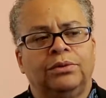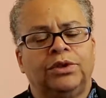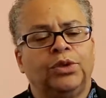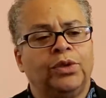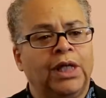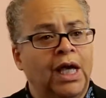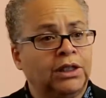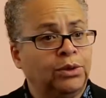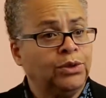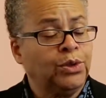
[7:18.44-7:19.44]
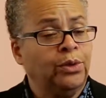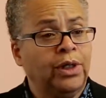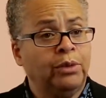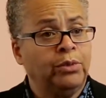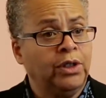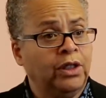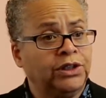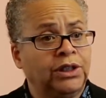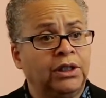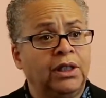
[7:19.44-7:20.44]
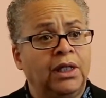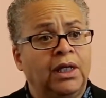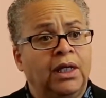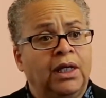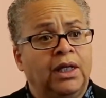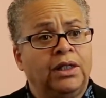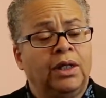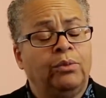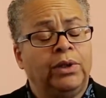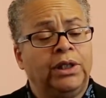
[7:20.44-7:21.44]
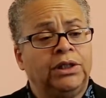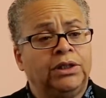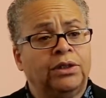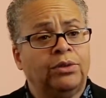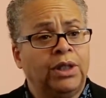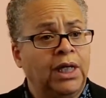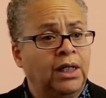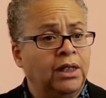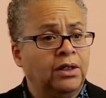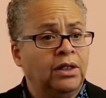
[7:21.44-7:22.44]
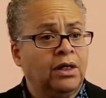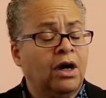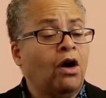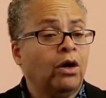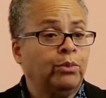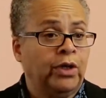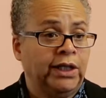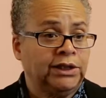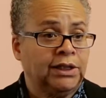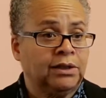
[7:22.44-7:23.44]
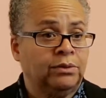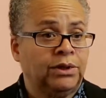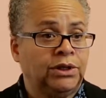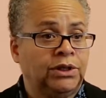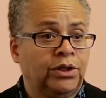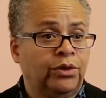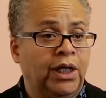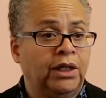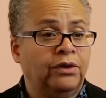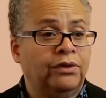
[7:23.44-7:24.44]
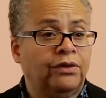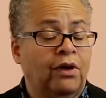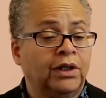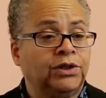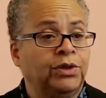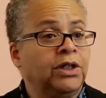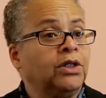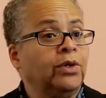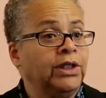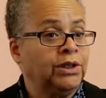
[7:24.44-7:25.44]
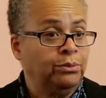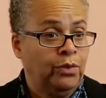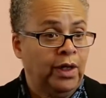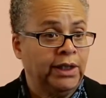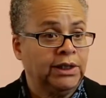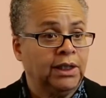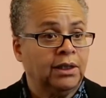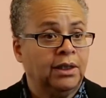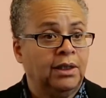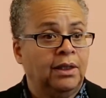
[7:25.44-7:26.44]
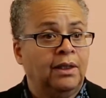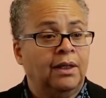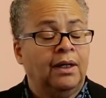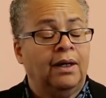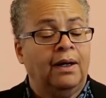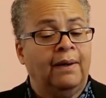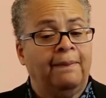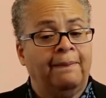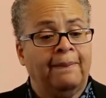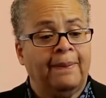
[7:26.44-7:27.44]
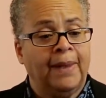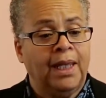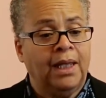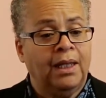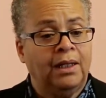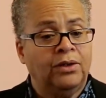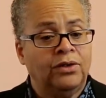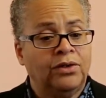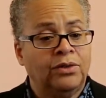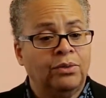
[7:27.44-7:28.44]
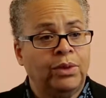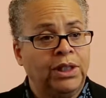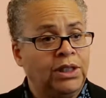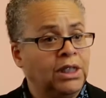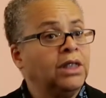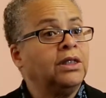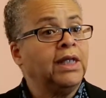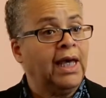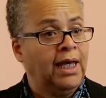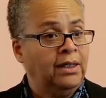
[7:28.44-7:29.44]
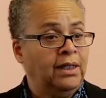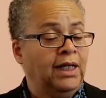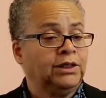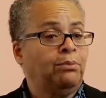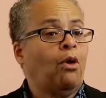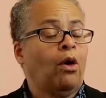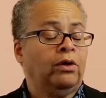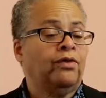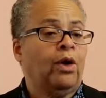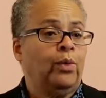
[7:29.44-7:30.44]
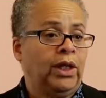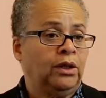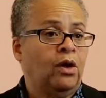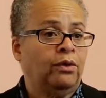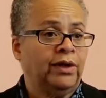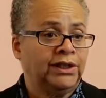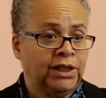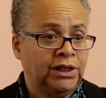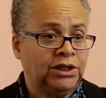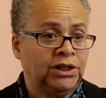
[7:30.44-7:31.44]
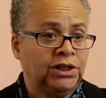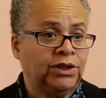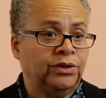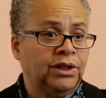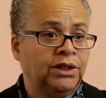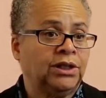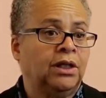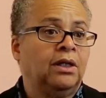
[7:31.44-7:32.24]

do the actual touring and production. And then we created the CAR project, which is Creative Arts Reintegration Project. And we did that as a part of our week-long residency series.